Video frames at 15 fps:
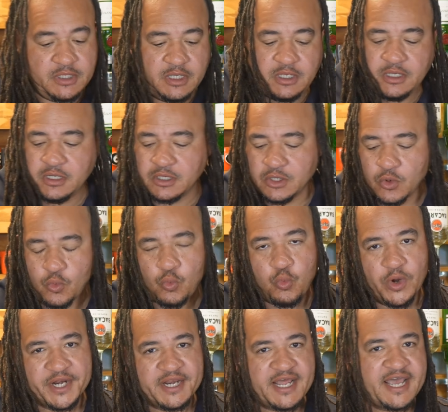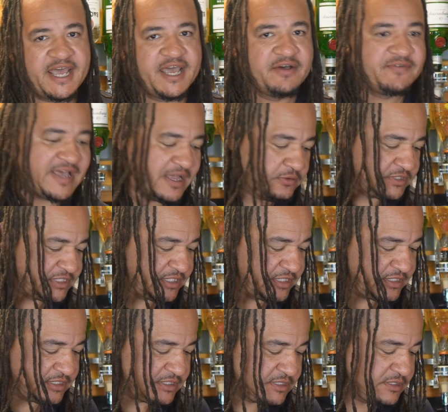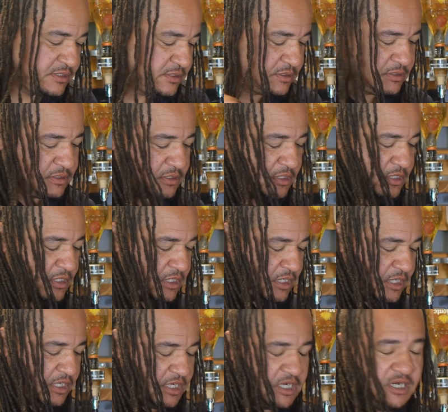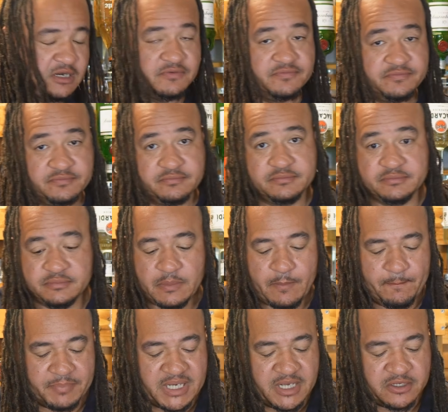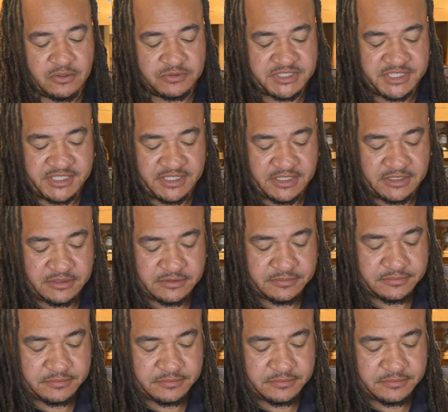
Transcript: 1.5 ounces of blanco tequila.